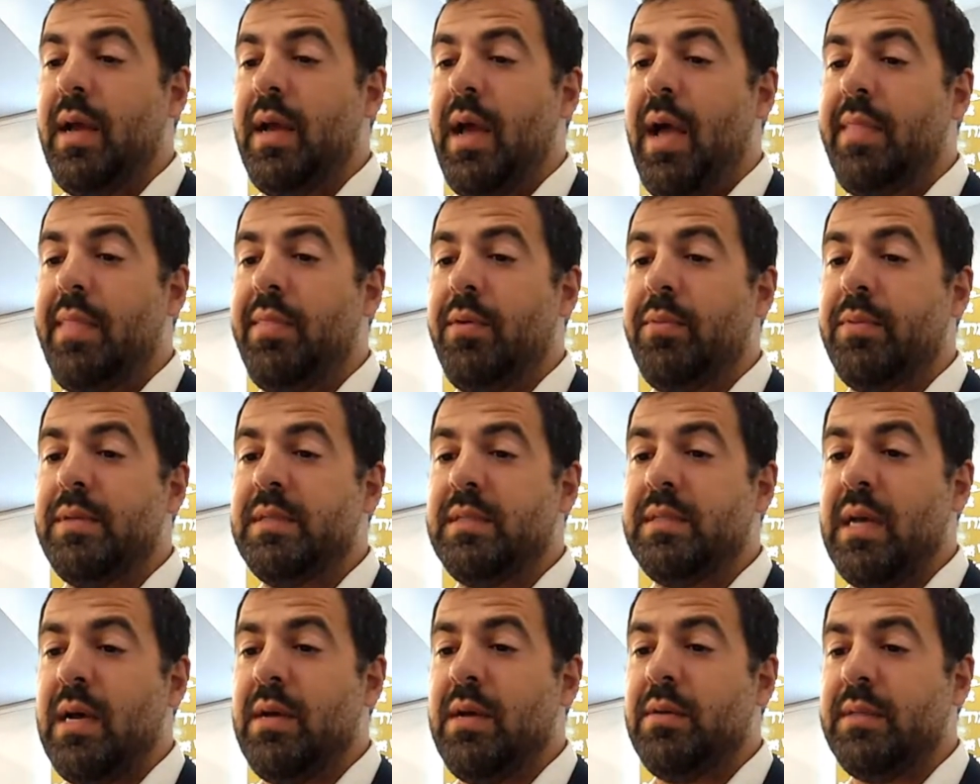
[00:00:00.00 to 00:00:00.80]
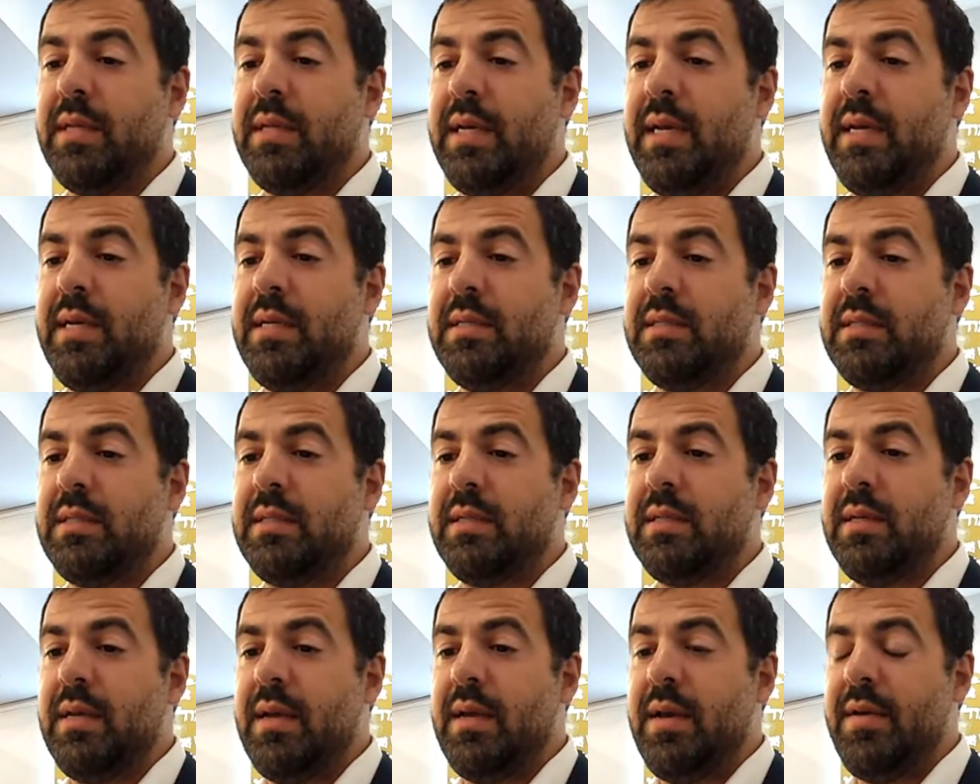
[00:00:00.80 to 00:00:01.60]
and the result
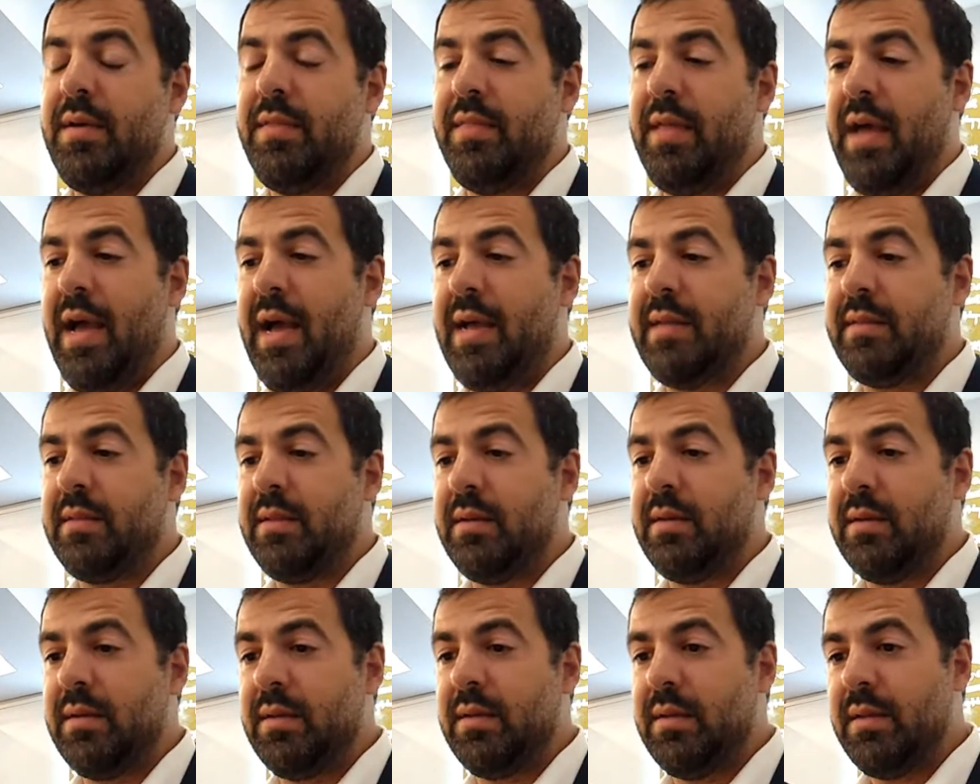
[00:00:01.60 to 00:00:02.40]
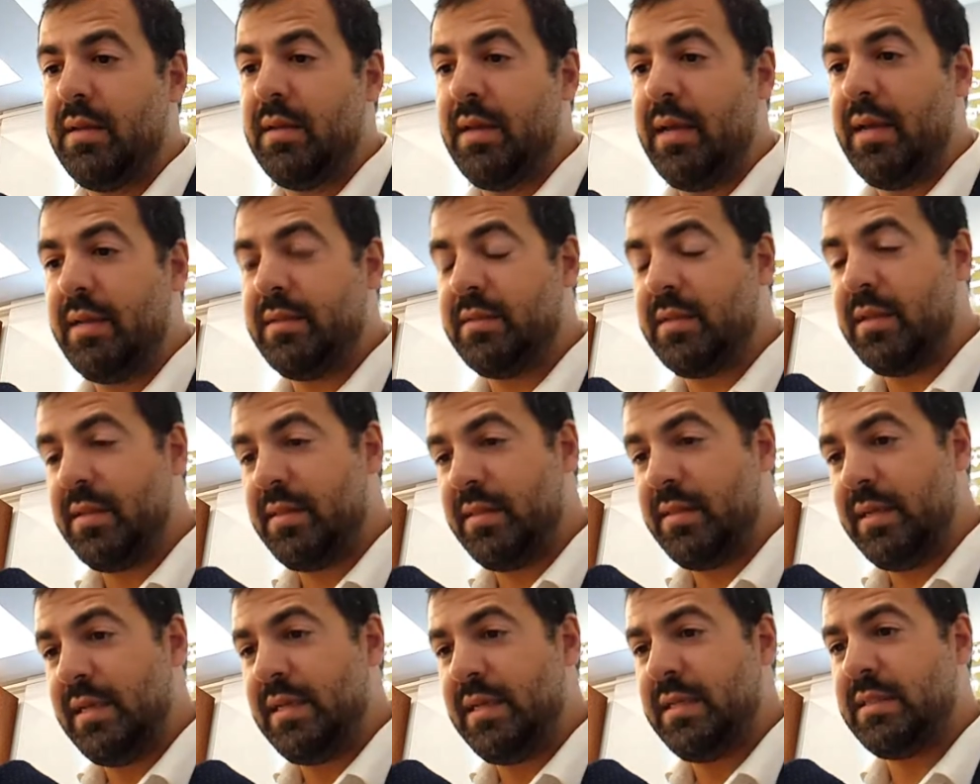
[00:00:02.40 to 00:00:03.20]
is that
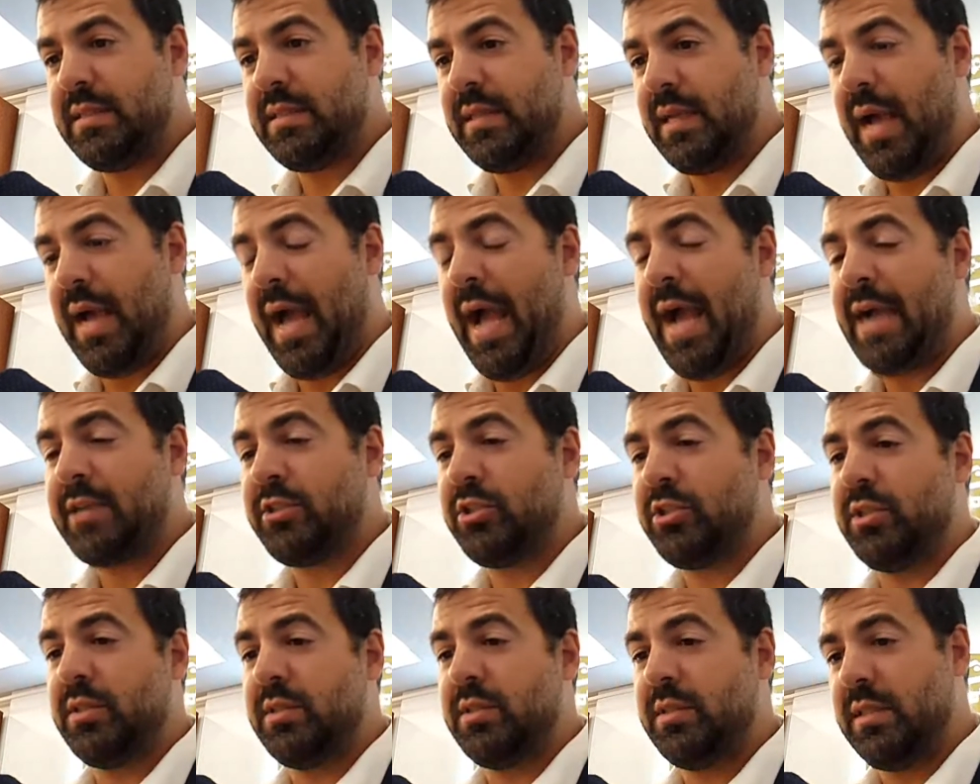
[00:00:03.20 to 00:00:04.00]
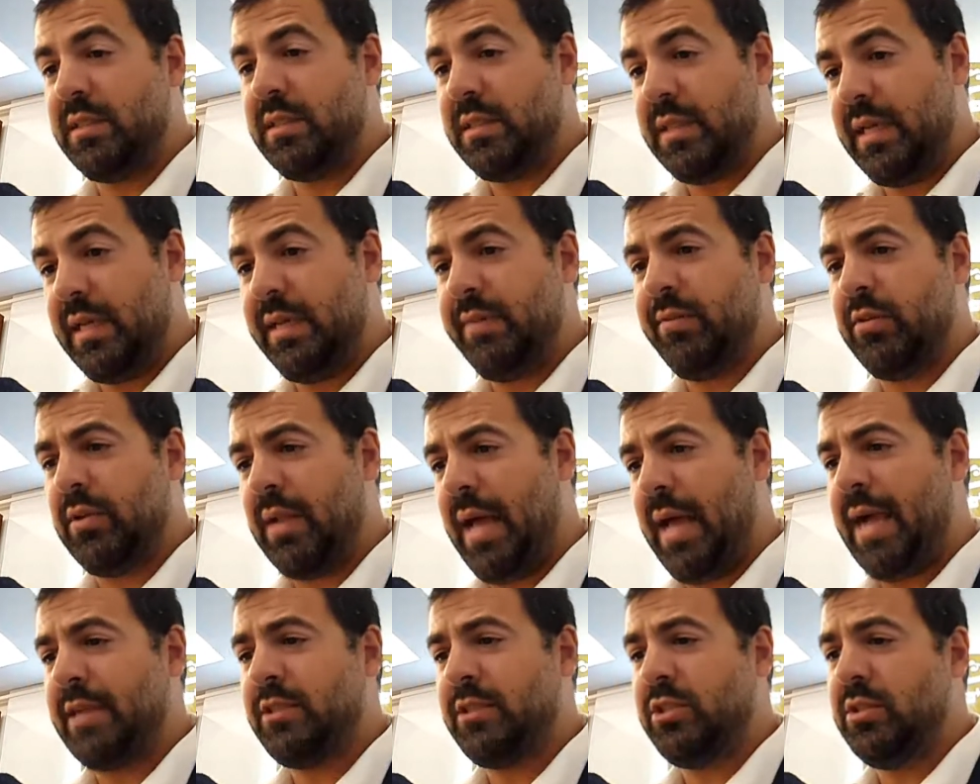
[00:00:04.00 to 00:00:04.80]
these actions, these evil
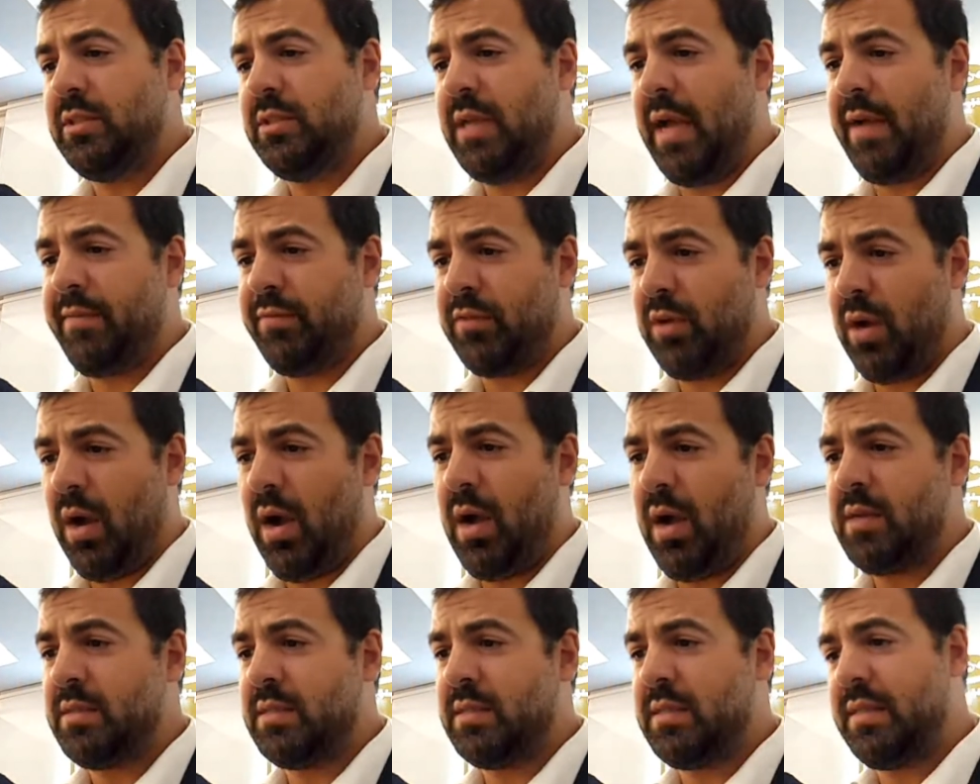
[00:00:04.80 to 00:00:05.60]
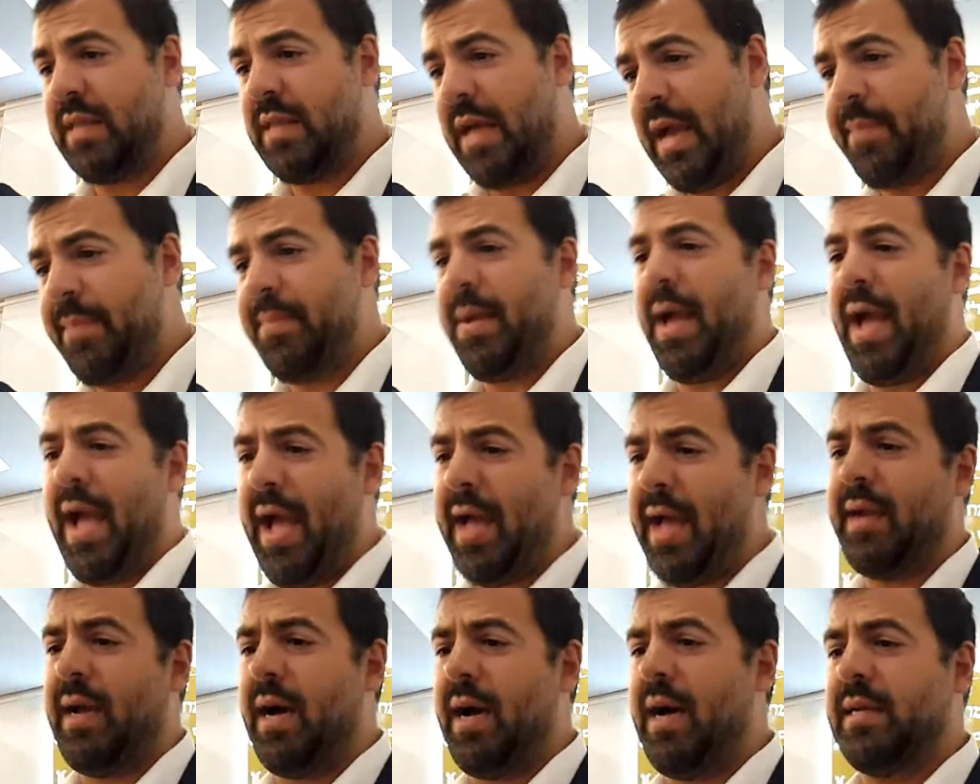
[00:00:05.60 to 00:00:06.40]
actions, have caused them
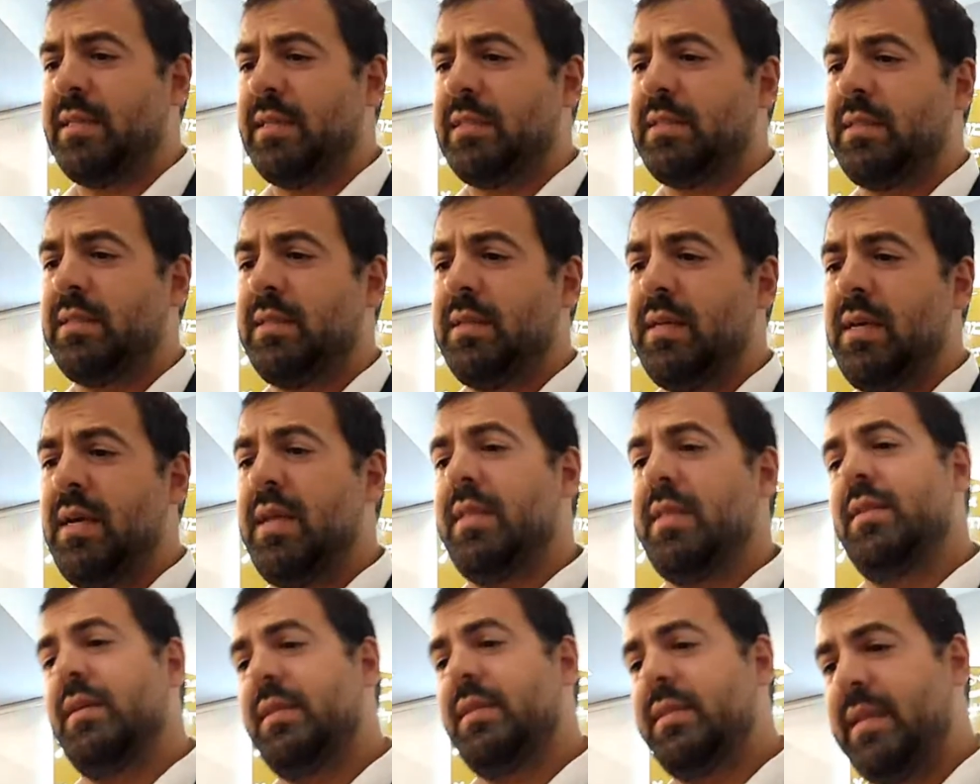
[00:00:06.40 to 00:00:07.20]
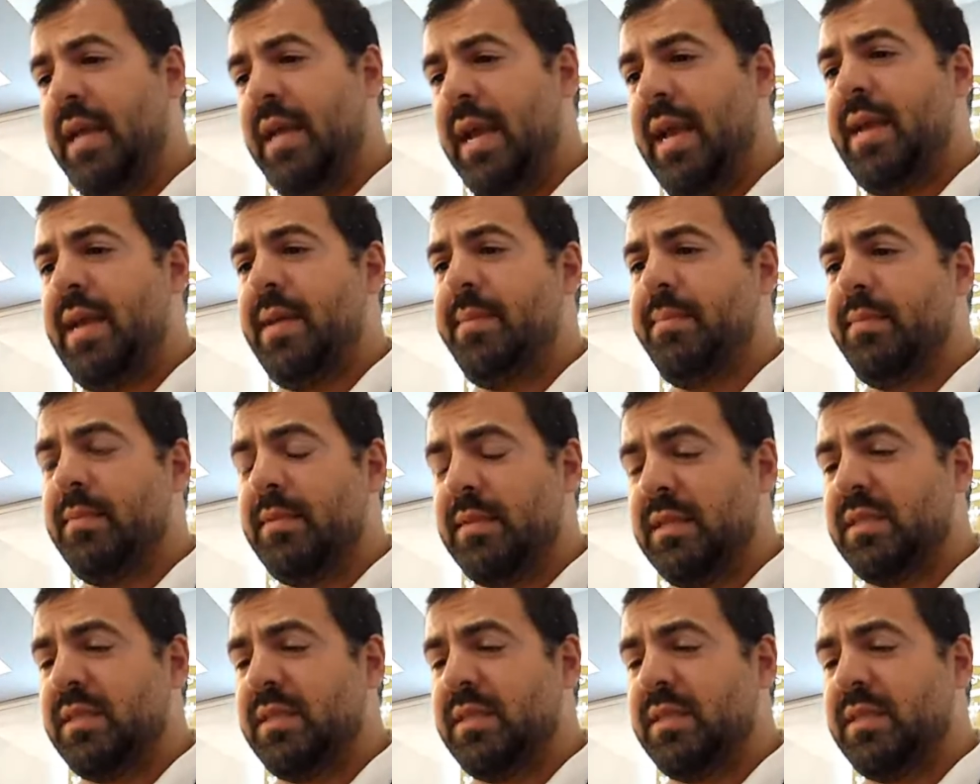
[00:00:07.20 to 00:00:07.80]
and us the same